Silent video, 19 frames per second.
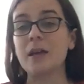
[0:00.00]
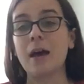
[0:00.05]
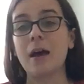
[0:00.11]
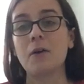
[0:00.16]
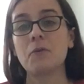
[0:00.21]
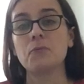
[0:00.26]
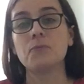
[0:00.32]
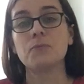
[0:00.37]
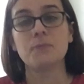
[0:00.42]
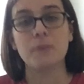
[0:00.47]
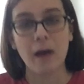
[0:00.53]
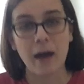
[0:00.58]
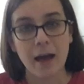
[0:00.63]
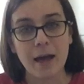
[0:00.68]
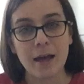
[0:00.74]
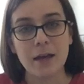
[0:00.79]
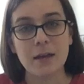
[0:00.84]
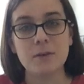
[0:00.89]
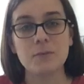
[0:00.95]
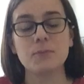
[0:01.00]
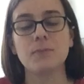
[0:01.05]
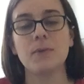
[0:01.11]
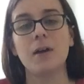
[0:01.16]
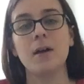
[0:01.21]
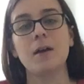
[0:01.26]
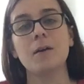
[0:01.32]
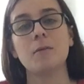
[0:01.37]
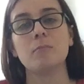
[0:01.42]
have 5
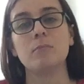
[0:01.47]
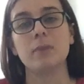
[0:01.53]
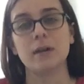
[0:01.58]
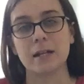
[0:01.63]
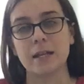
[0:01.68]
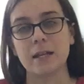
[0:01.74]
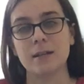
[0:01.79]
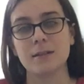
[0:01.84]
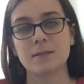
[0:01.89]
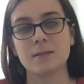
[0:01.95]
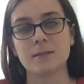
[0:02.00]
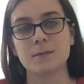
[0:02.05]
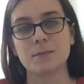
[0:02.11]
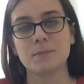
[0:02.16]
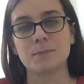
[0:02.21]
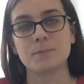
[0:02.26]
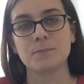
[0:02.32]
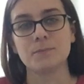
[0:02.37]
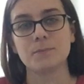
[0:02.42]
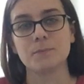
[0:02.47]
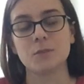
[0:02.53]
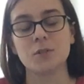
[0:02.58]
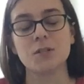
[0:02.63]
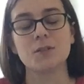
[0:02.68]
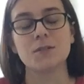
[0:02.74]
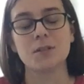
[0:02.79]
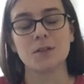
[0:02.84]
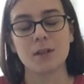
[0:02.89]
bunnies,
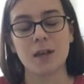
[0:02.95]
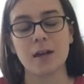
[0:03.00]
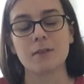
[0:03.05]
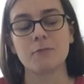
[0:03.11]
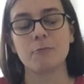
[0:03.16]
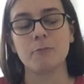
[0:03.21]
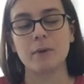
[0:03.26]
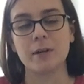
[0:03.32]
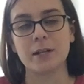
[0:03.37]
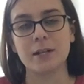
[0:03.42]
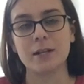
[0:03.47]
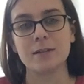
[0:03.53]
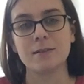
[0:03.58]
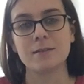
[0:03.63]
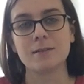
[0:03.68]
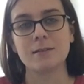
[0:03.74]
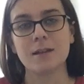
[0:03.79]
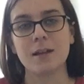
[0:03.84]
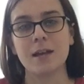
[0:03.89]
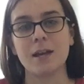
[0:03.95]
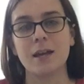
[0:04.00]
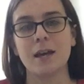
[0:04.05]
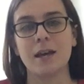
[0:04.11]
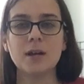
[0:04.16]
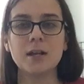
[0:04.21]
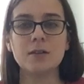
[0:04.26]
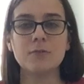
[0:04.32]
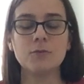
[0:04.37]
which is a lot of bunnies.
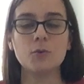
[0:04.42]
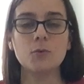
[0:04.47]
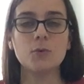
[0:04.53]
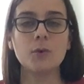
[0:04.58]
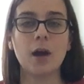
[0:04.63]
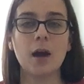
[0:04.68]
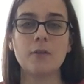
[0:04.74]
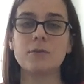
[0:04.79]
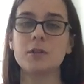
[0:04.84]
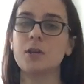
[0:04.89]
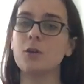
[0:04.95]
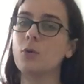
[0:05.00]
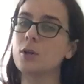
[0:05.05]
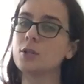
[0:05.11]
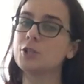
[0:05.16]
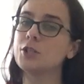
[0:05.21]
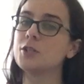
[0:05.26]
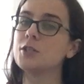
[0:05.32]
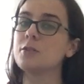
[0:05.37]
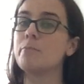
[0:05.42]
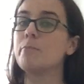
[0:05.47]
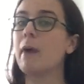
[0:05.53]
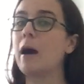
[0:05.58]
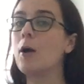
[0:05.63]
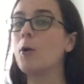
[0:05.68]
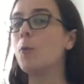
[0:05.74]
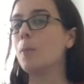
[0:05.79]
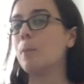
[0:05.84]
And if you have any questions
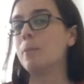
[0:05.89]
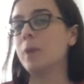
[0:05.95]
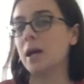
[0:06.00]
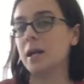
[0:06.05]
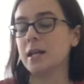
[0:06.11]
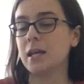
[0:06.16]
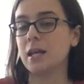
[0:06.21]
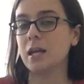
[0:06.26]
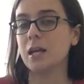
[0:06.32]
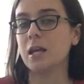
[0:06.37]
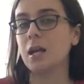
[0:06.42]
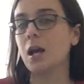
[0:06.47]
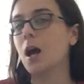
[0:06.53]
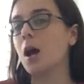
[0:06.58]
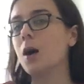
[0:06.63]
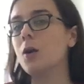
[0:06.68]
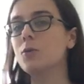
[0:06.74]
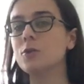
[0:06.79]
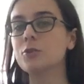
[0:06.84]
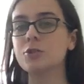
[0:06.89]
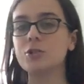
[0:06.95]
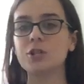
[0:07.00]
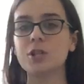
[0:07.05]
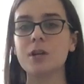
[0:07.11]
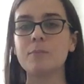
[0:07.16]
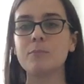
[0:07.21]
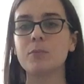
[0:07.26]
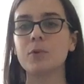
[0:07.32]
about bunny
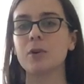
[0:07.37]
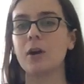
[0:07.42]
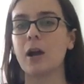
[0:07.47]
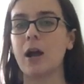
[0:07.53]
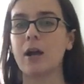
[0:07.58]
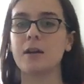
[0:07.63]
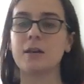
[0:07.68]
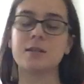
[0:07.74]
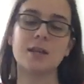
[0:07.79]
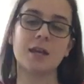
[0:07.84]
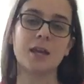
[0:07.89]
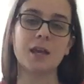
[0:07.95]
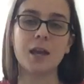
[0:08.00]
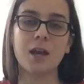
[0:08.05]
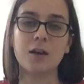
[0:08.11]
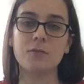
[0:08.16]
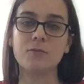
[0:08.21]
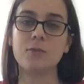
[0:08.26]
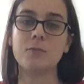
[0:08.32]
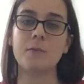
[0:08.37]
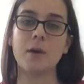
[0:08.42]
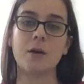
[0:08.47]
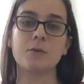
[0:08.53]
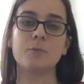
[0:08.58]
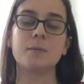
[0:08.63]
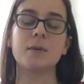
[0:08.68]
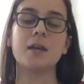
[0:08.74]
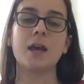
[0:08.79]
ownership or how to take care of them, I
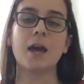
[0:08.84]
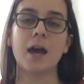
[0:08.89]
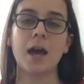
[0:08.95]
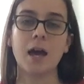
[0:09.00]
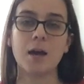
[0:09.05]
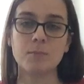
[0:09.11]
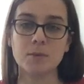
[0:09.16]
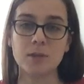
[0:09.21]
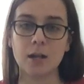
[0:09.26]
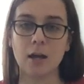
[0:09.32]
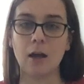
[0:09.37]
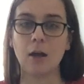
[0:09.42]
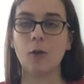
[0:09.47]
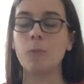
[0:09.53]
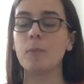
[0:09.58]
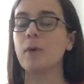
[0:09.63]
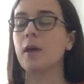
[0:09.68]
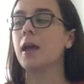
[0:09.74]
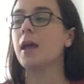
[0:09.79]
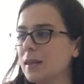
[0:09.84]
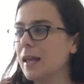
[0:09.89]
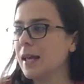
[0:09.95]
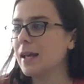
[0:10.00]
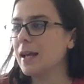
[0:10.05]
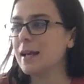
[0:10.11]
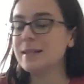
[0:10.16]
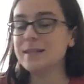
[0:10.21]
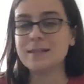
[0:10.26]
would be happy to help.
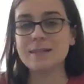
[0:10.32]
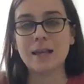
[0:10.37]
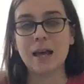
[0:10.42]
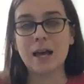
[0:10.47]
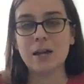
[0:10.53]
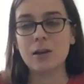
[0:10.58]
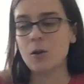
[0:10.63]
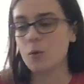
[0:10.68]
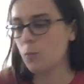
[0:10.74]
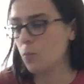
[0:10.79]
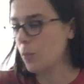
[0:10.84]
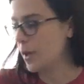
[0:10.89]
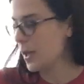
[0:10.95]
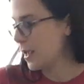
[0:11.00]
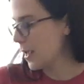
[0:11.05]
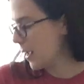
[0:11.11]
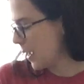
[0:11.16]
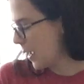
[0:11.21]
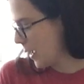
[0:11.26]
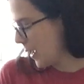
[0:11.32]
Like I said, we